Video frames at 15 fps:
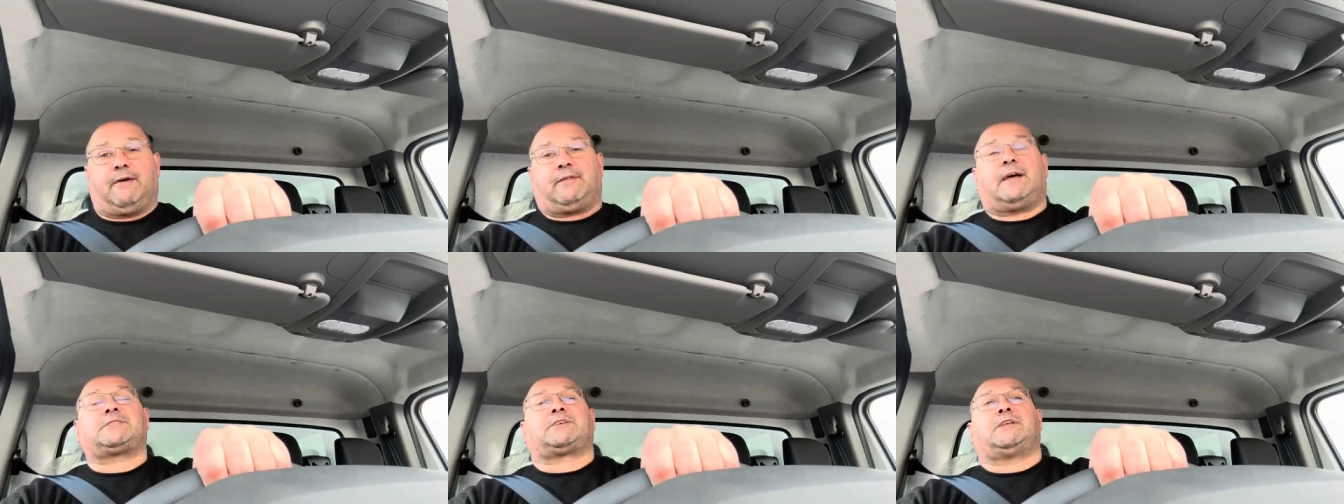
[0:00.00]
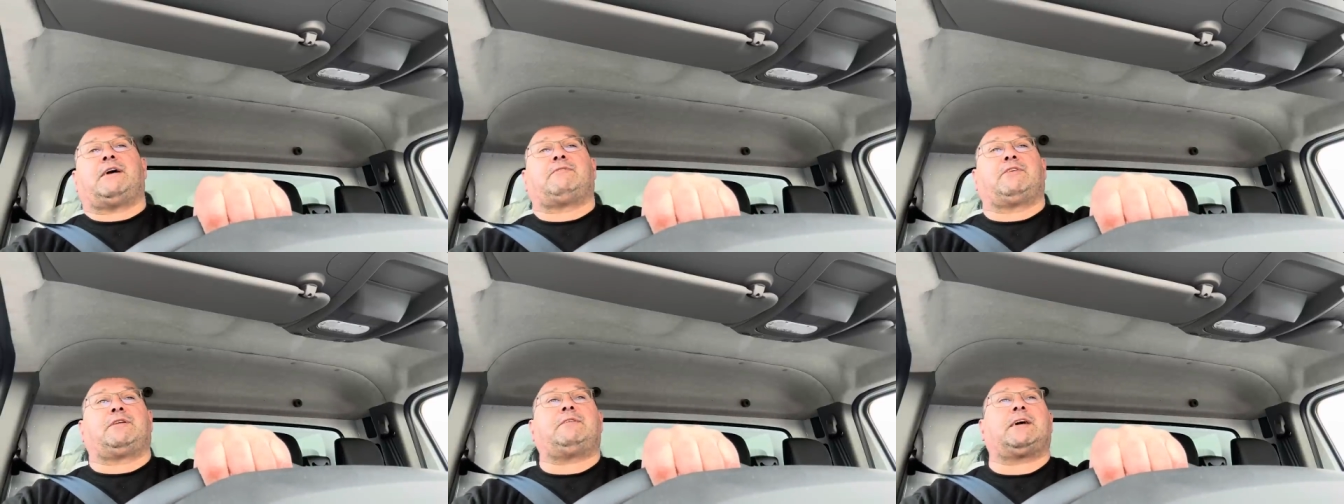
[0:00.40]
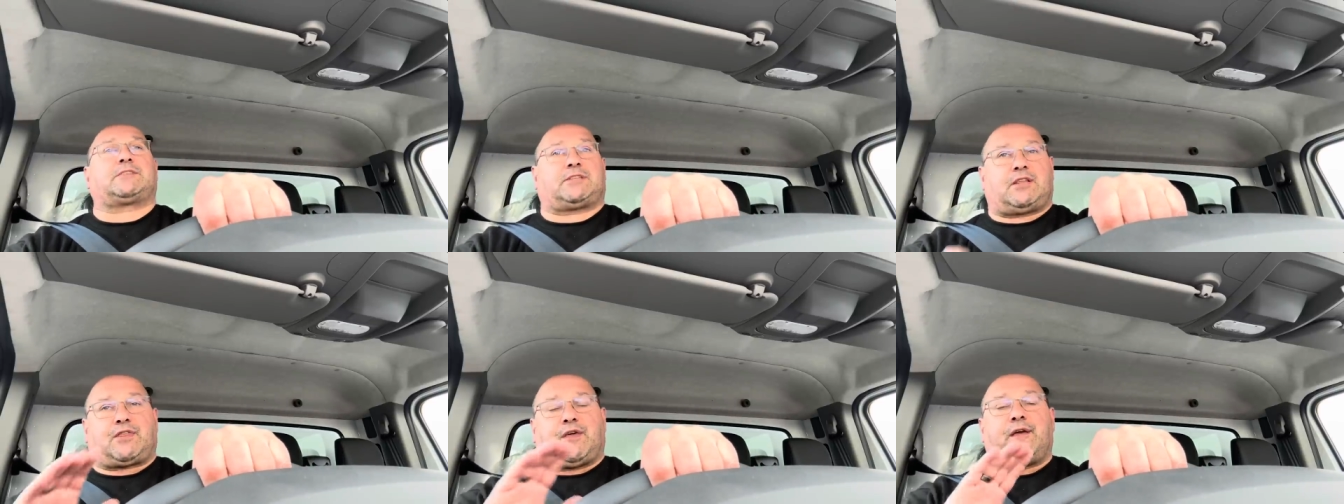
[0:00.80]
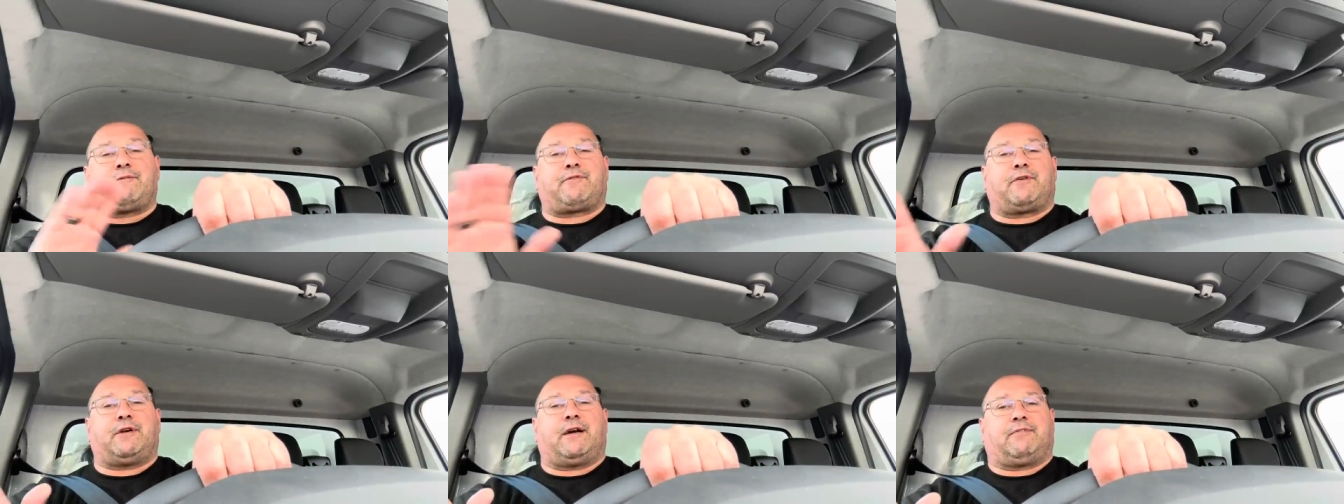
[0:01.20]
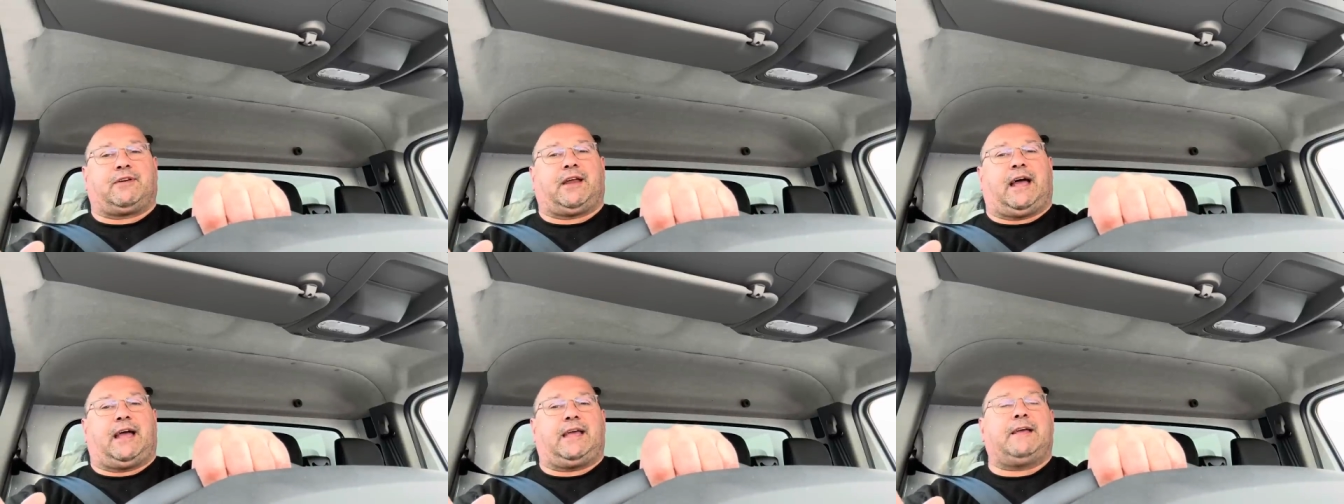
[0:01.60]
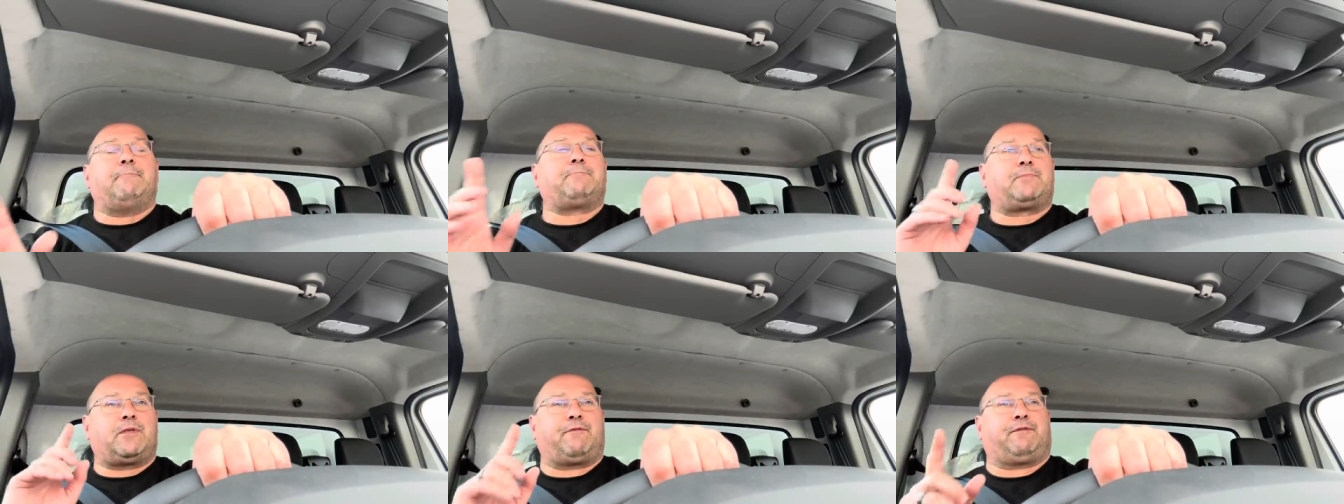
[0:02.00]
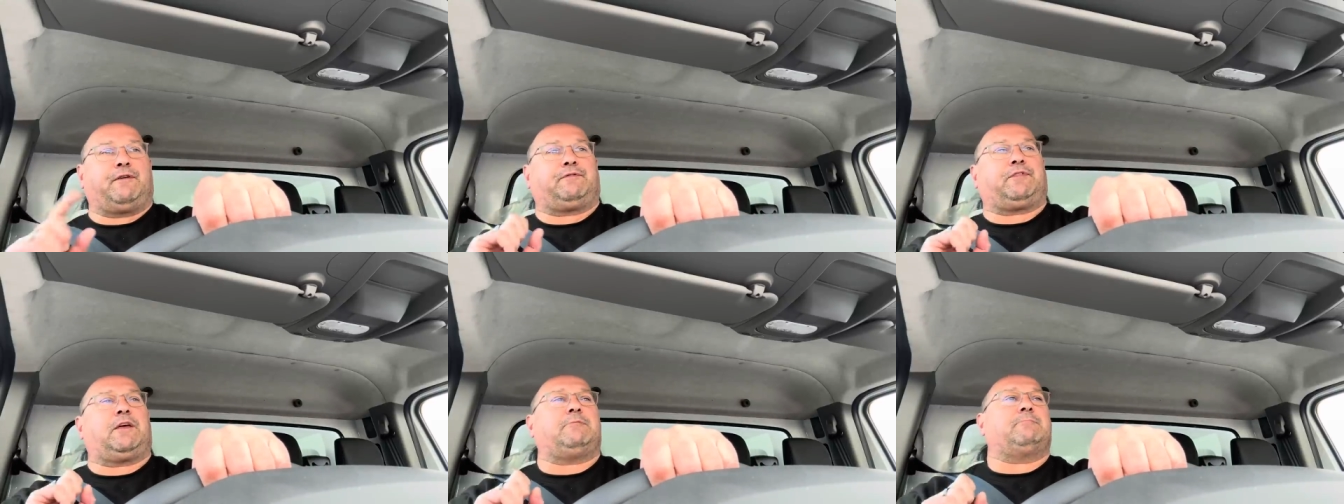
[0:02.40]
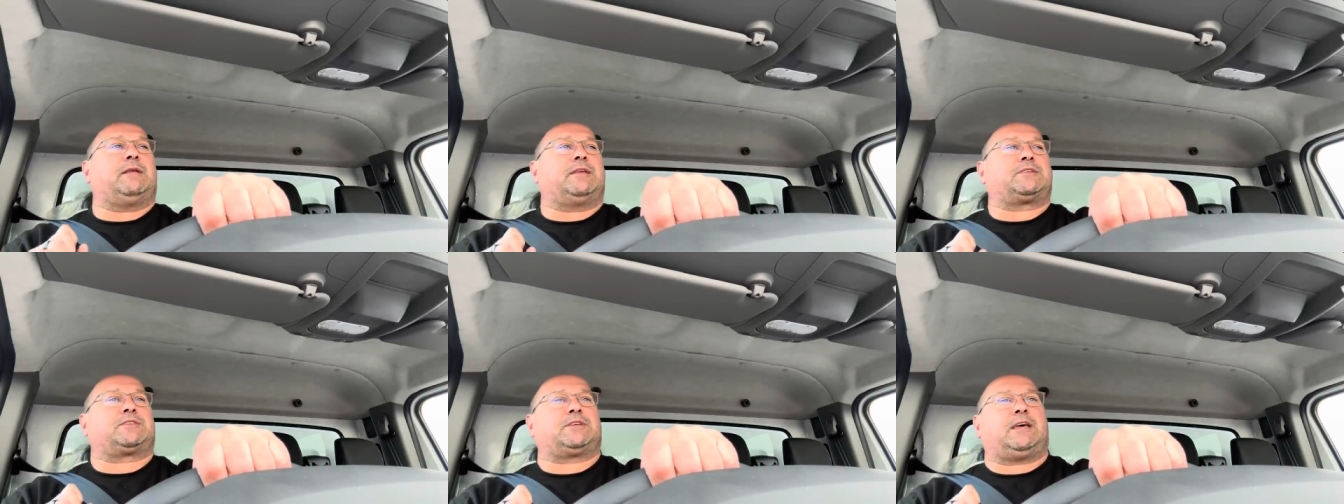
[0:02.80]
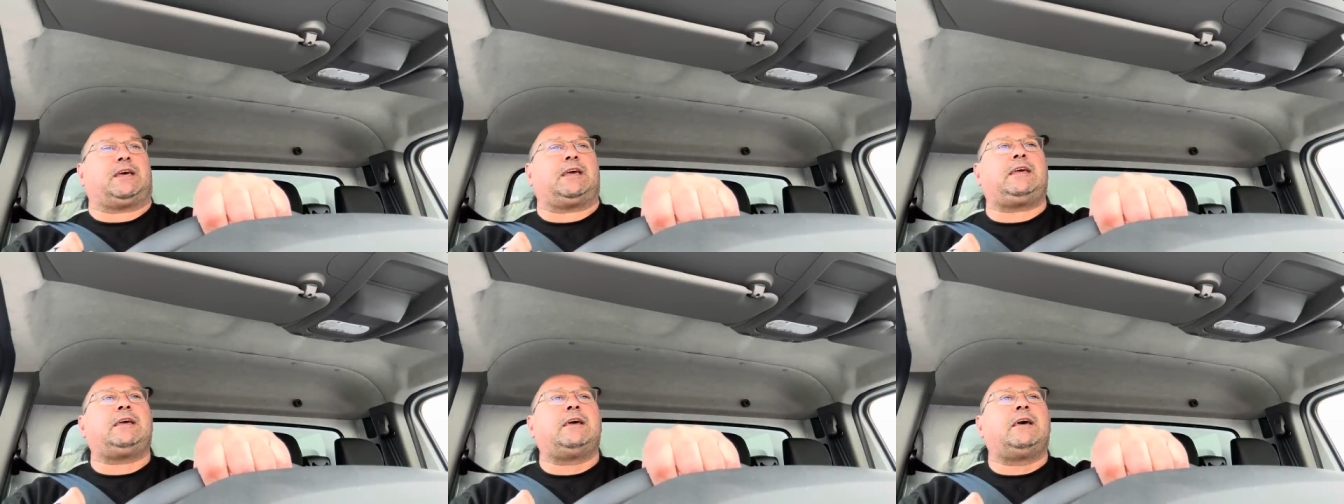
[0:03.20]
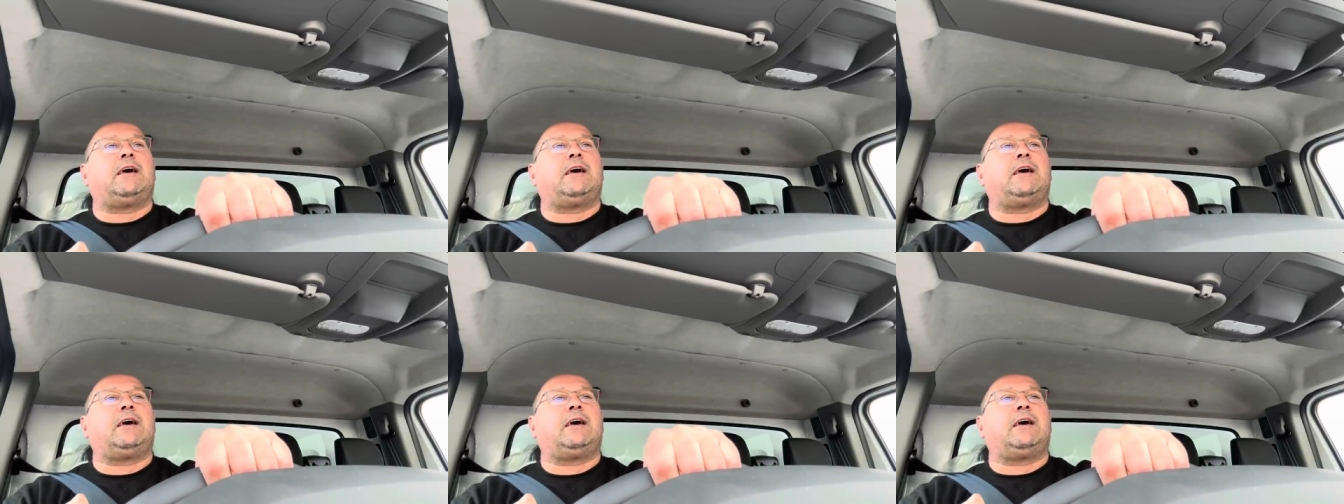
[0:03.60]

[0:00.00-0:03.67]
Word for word: That's another, that's the thing for another day, the 15 minute city.